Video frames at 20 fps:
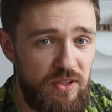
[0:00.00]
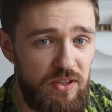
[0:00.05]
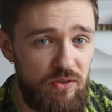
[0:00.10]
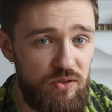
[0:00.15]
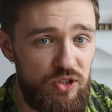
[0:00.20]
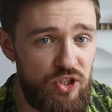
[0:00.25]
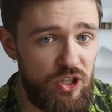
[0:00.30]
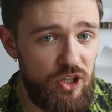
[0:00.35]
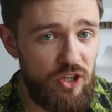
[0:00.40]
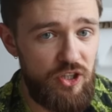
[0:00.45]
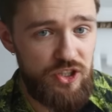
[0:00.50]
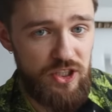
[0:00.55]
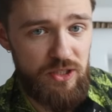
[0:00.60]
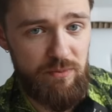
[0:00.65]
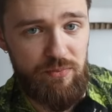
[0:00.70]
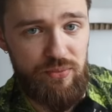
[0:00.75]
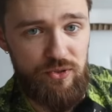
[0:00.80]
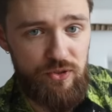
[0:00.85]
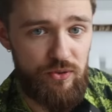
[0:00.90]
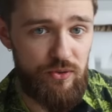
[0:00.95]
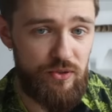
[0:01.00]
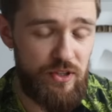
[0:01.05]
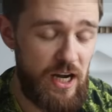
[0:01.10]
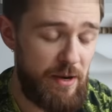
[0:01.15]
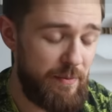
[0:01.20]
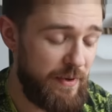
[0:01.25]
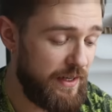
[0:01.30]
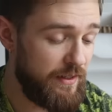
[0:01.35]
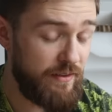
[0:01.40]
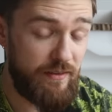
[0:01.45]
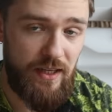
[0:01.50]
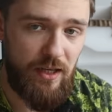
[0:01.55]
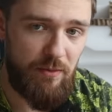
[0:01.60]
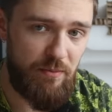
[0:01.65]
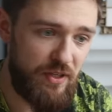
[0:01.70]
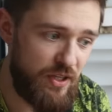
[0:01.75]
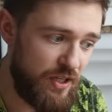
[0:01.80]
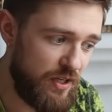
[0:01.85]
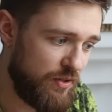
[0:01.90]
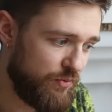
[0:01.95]
you know, charging programming.
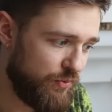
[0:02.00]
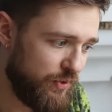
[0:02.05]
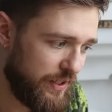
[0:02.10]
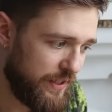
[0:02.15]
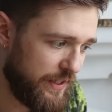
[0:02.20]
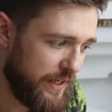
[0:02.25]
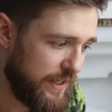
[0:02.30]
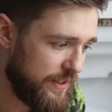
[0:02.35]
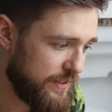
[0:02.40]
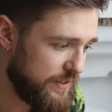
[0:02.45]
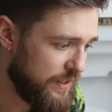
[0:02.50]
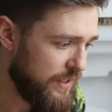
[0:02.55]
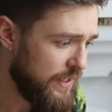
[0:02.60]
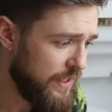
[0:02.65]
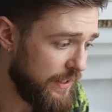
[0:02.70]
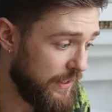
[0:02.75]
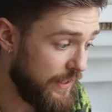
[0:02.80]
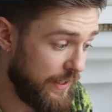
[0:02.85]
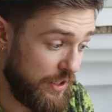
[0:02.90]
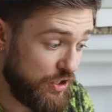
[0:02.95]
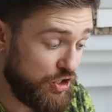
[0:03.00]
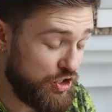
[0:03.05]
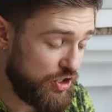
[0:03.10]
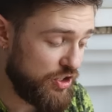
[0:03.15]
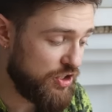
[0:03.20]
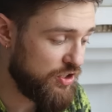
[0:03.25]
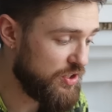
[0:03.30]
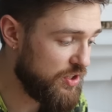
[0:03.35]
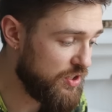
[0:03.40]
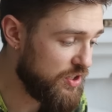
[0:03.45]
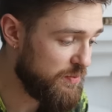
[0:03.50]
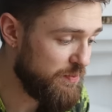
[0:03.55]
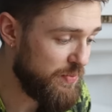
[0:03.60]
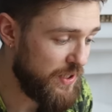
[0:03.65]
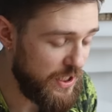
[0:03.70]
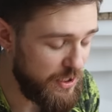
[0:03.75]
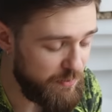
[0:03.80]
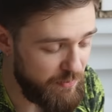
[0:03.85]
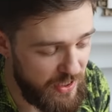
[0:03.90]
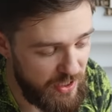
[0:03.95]
That'd be really nice. Like adjust the
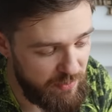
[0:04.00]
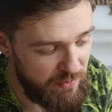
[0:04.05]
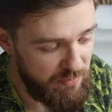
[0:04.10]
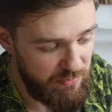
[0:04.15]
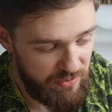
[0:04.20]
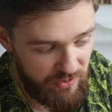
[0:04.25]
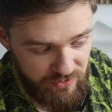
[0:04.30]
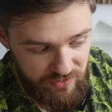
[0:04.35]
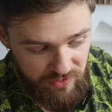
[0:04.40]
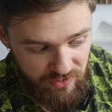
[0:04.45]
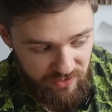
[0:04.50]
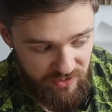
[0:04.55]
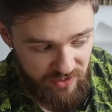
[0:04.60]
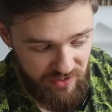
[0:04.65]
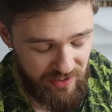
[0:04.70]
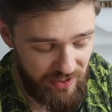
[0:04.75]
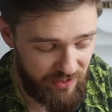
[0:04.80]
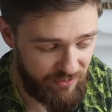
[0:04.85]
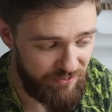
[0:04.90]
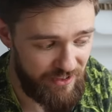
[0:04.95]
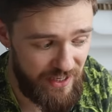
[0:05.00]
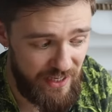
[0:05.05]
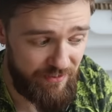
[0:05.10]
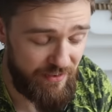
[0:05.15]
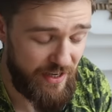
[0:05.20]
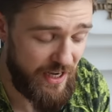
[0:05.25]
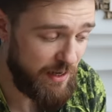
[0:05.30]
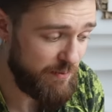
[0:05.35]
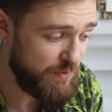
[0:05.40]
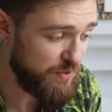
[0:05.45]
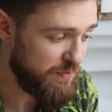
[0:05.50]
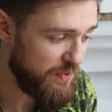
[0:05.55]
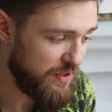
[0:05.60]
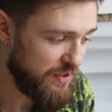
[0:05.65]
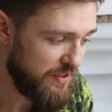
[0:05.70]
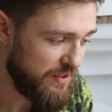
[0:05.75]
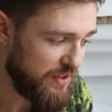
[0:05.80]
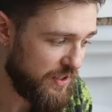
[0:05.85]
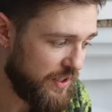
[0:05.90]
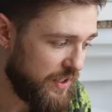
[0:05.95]
speed maybe, because here's just like 5 amps,
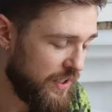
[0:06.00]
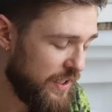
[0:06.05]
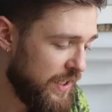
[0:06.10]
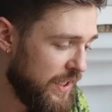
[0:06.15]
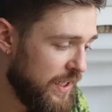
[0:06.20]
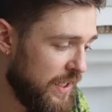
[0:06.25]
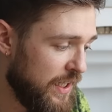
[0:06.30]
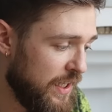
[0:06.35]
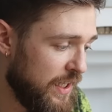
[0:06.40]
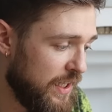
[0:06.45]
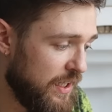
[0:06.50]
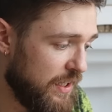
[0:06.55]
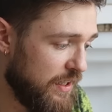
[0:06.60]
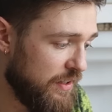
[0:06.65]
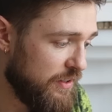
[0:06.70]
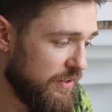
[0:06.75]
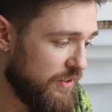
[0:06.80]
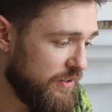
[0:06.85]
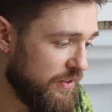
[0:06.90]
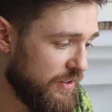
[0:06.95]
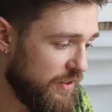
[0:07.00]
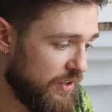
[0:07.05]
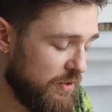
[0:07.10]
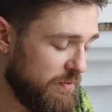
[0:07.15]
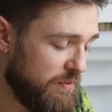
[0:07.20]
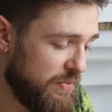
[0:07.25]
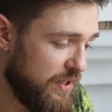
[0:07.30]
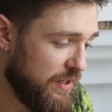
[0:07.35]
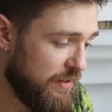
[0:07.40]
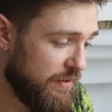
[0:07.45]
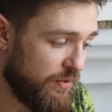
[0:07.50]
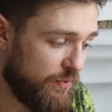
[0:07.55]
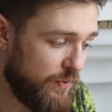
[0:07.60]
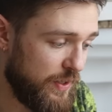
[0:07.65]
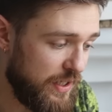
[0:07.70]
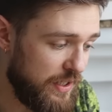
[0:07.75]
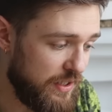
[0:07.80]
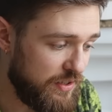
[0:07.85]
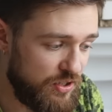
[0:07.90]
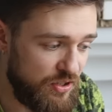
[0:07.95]
but you know, could be
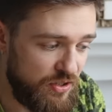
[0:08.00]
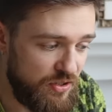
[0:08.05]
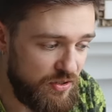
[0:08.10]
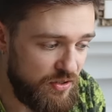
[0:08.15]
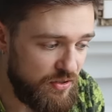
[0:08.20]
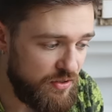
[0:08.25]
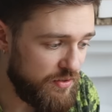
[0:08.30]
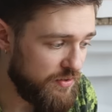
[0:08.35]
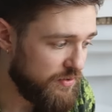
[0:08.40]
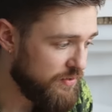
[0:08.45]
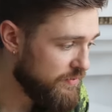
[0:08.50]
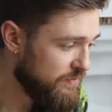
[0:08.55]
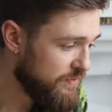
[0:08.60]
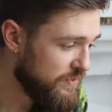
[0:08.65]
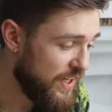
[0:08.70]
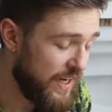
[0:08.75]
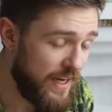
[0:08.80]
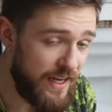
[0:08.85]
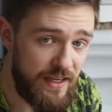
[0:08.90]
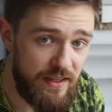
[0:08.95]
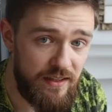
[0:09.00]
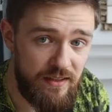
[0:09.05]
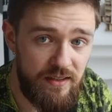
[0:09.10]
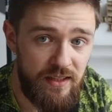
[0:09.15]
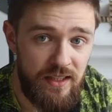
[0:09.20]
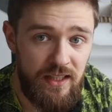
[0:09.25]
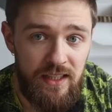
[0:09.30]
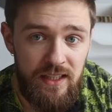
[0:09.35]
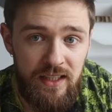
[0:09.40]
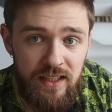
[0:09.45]
3 to 10.